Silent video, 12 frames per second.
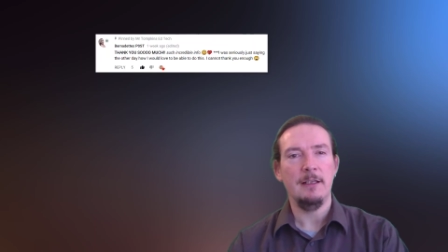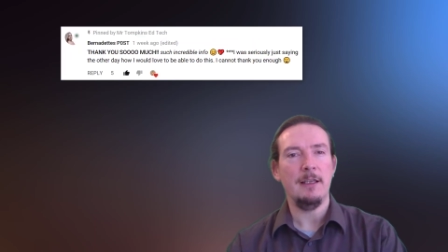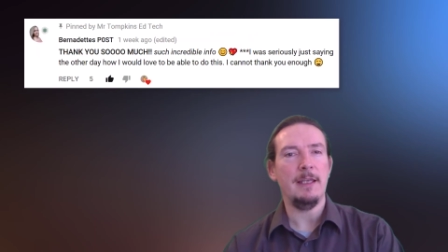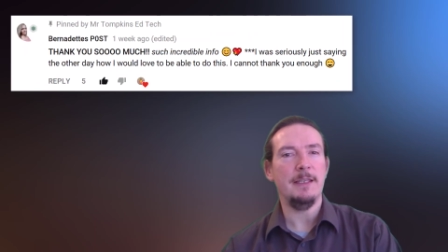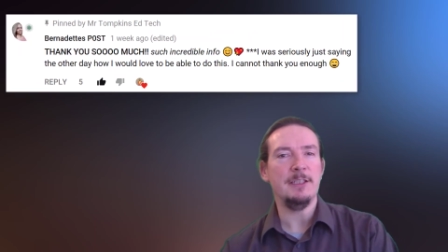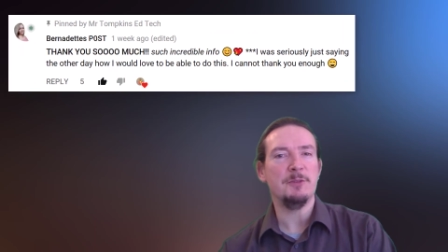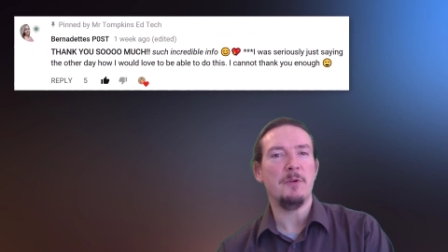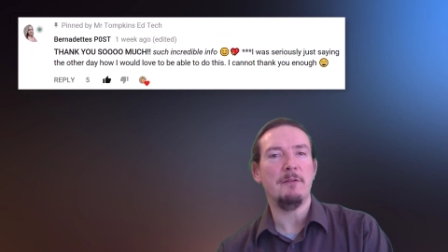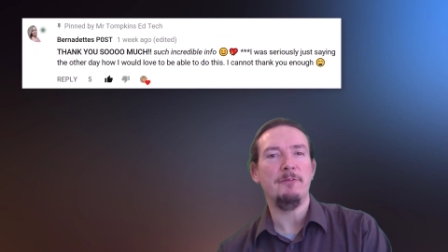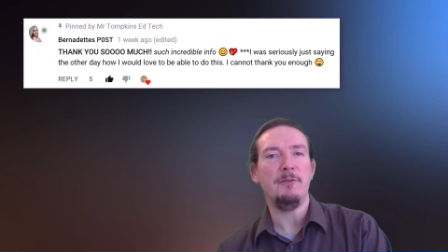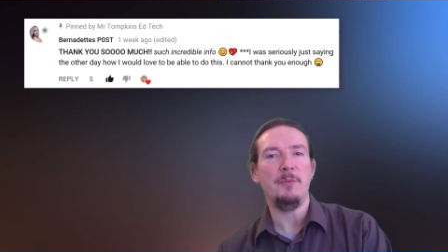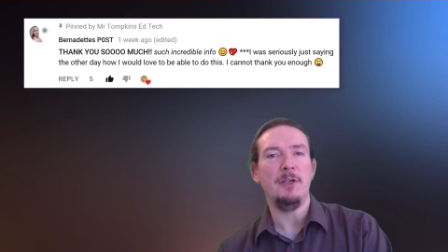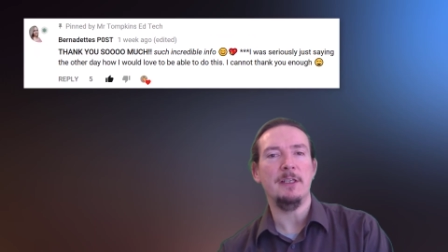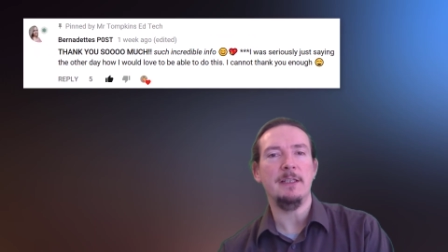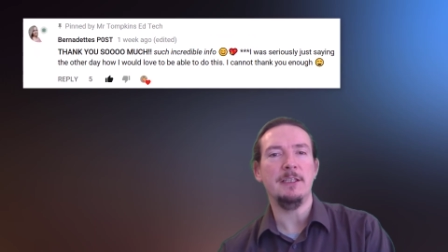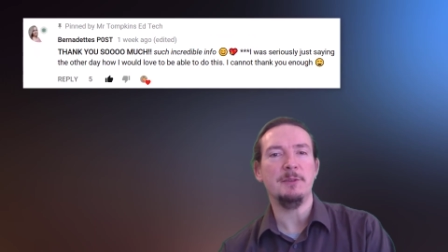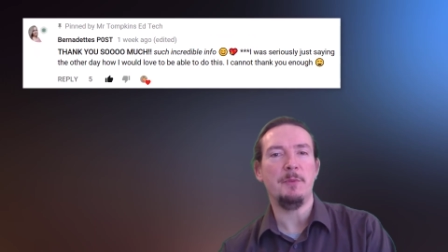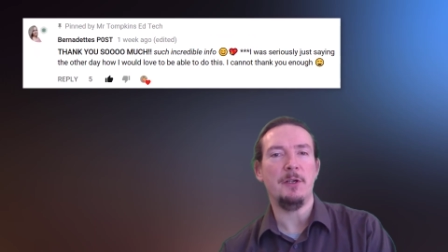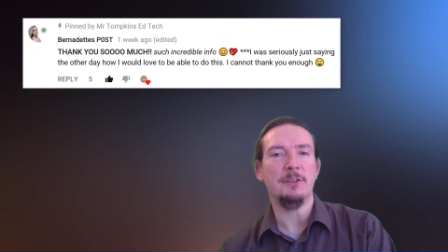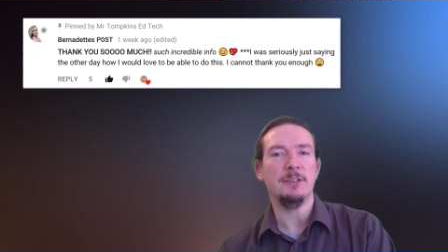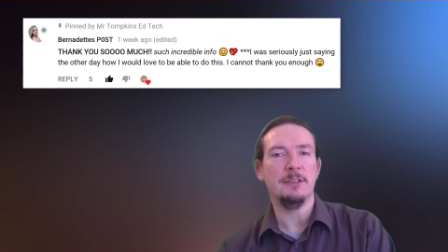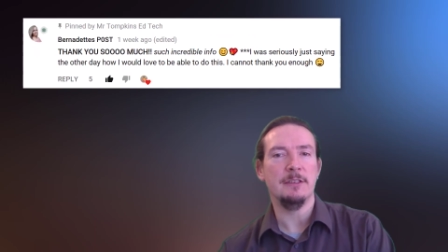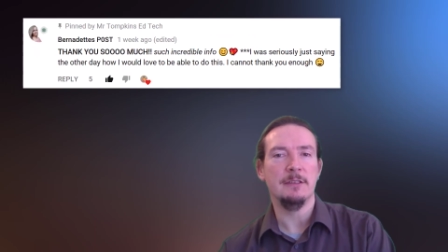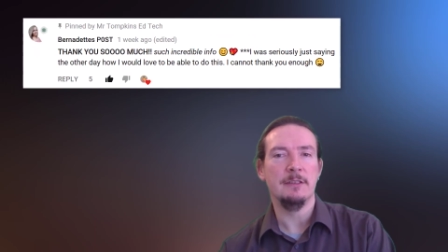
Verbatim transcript: like this one from Bernadette's Post.